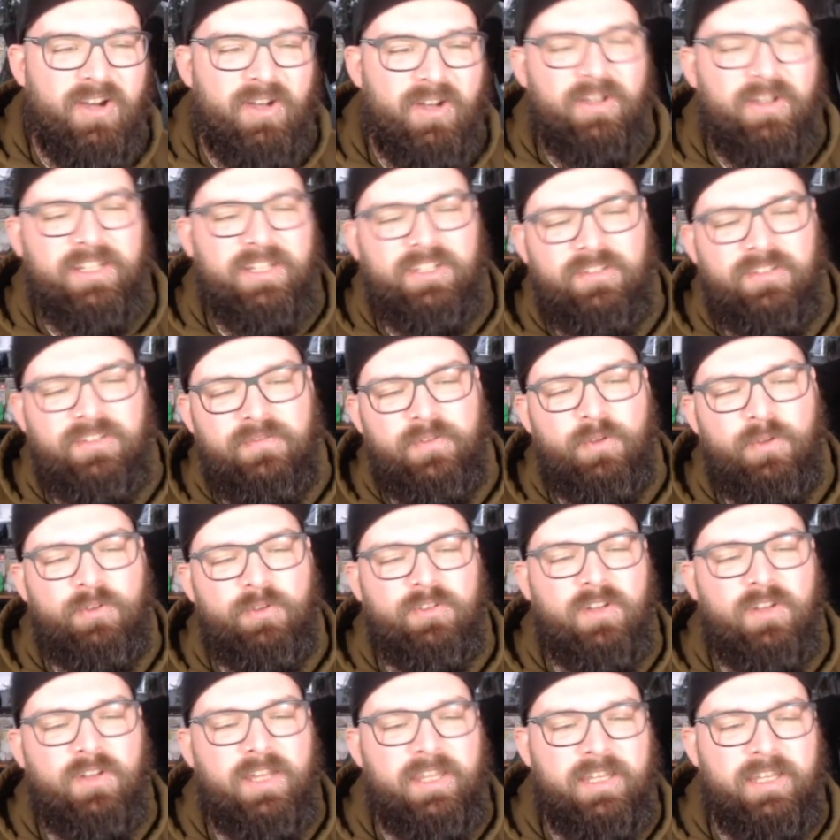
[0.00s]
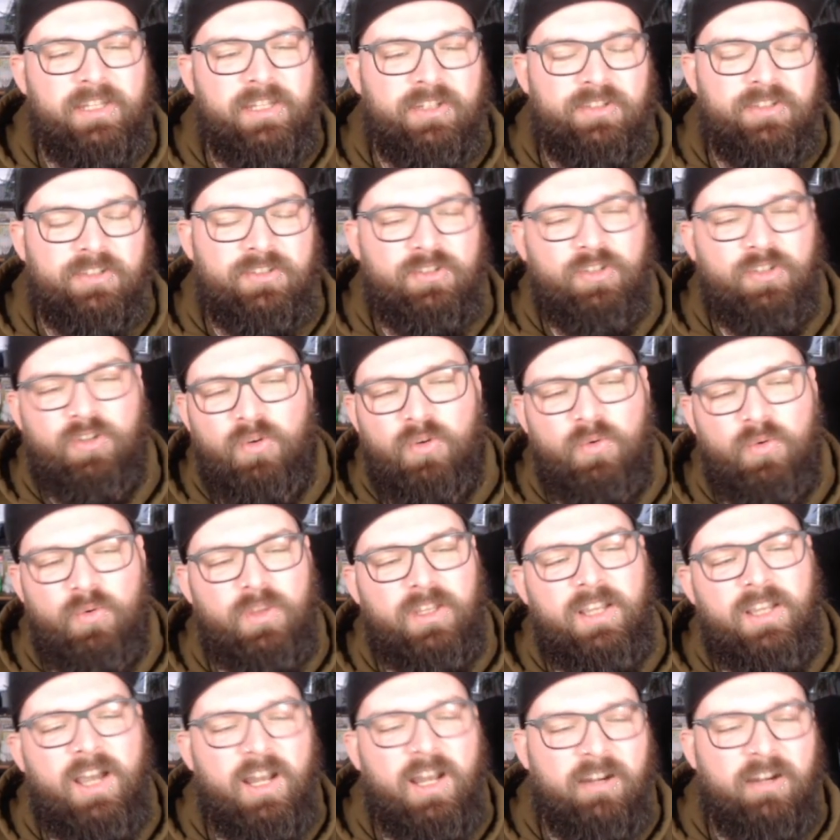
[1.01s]
It just feels like they just took all the
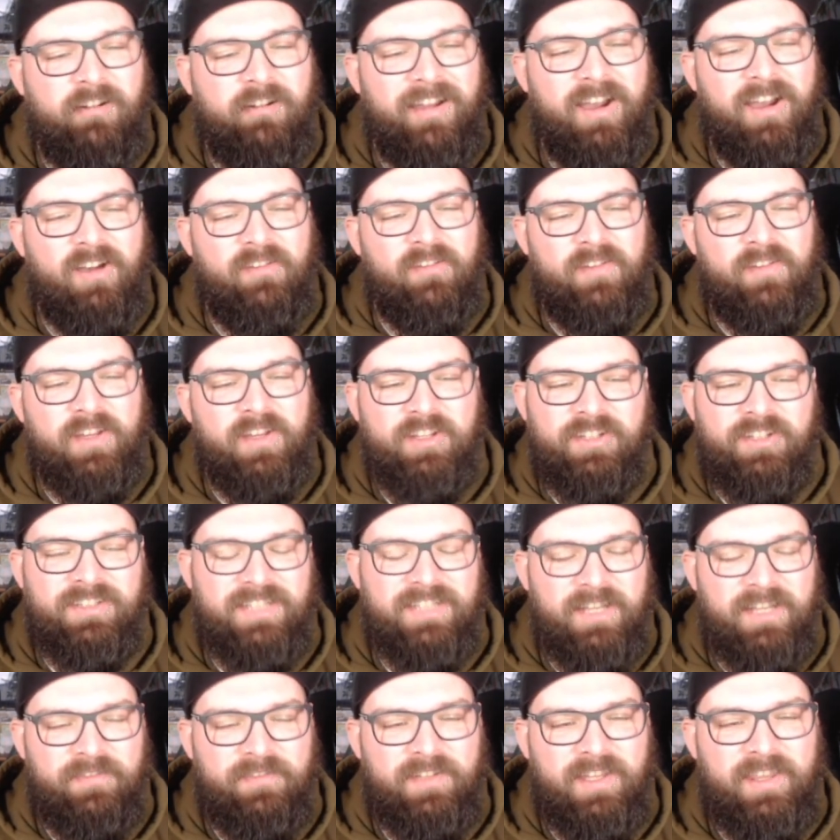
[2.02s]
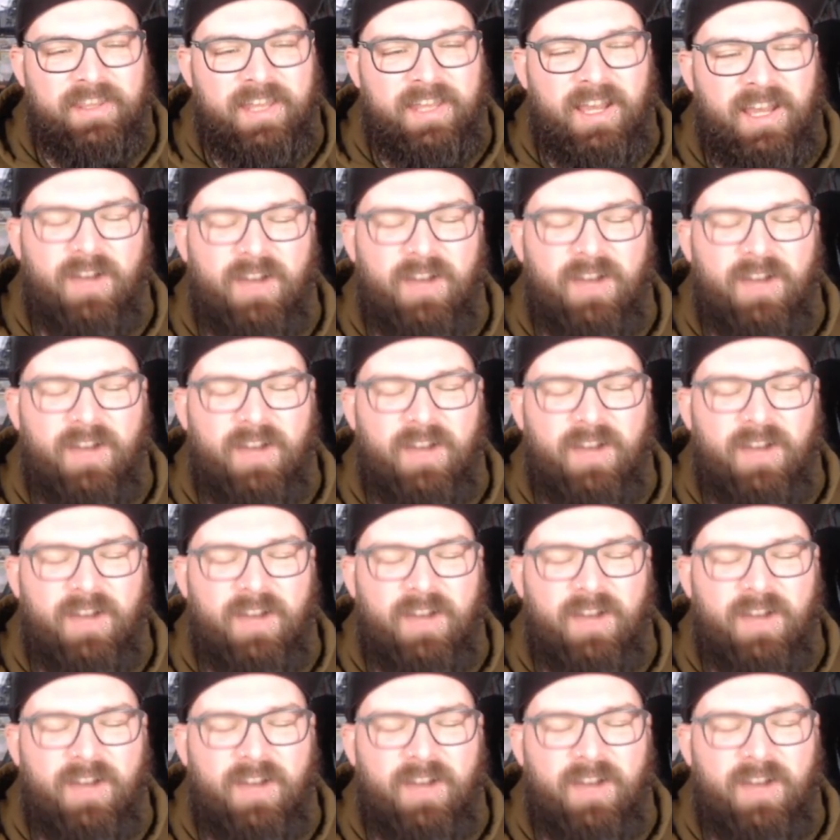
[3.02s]
colour out of it and just left it at that.